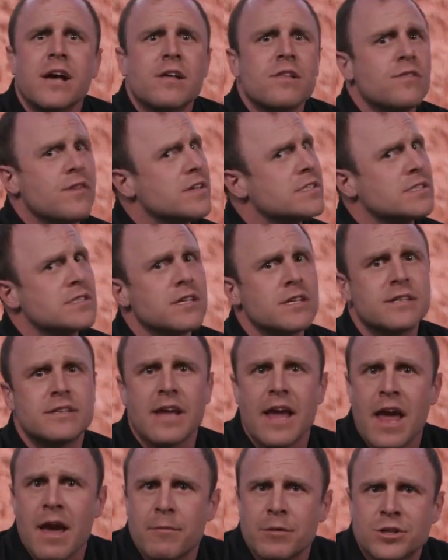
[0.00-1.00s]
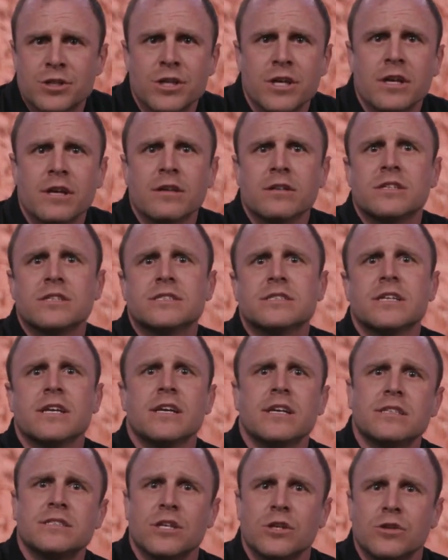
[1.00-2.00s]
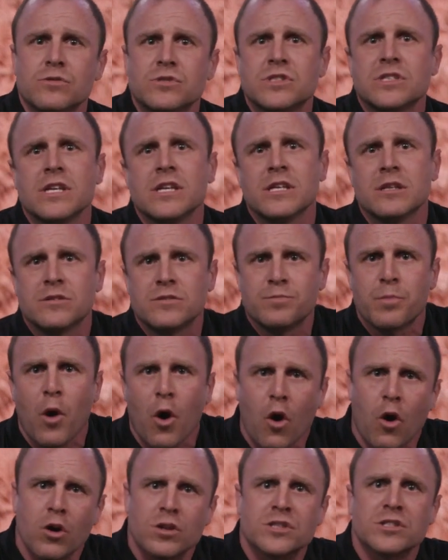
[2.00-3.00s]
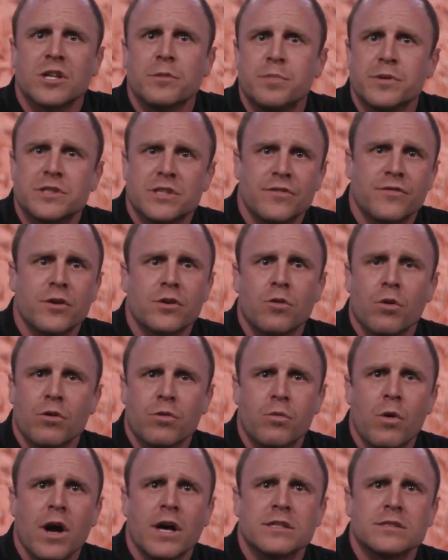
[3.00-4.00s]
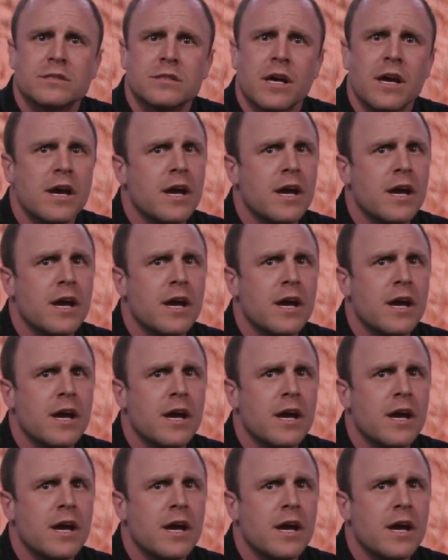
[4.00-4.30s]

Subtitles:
This is a damaging disease that you see in parts of the Pacific Northwest.